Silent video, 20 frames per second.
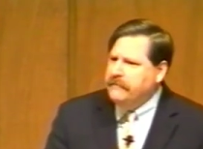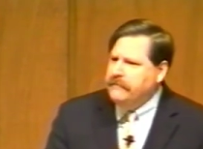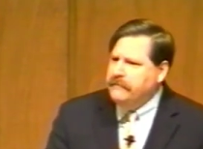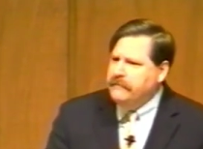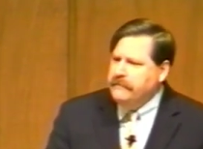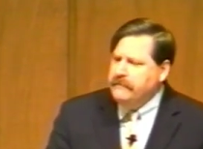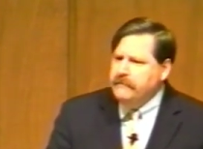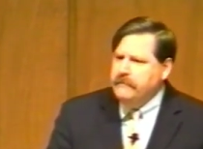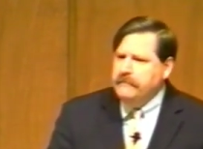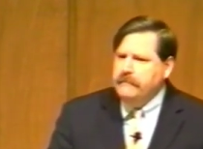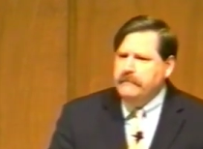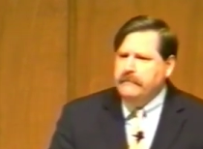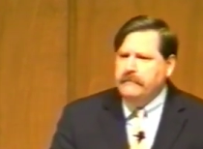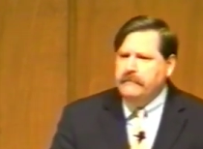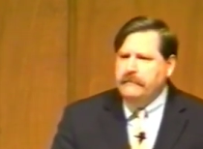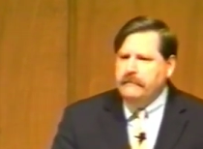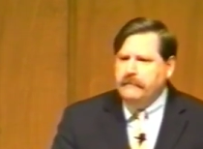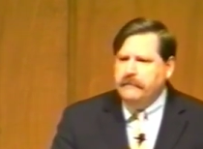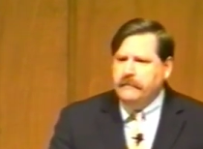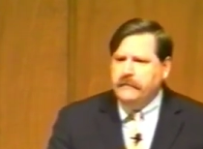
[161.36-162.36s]

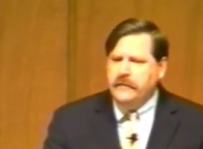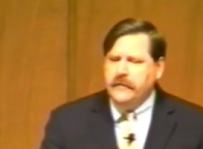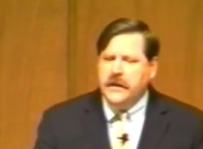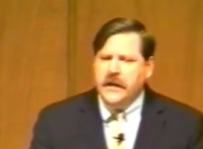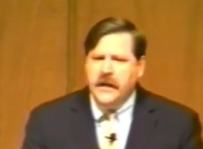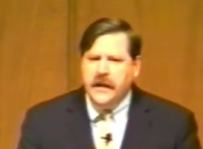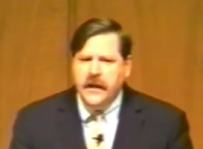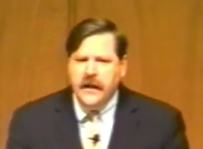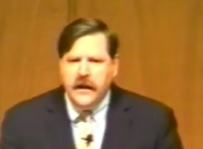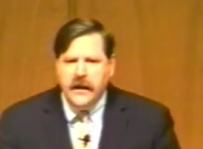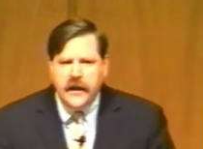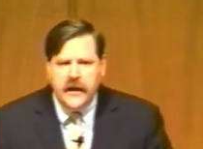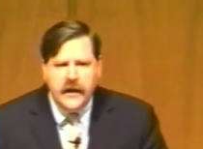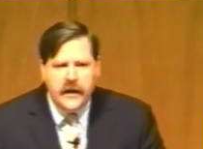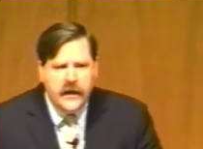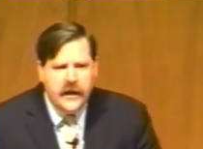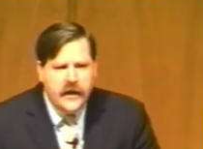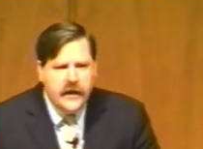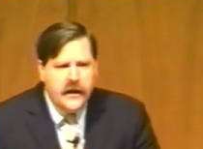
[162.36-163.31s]
[no speech]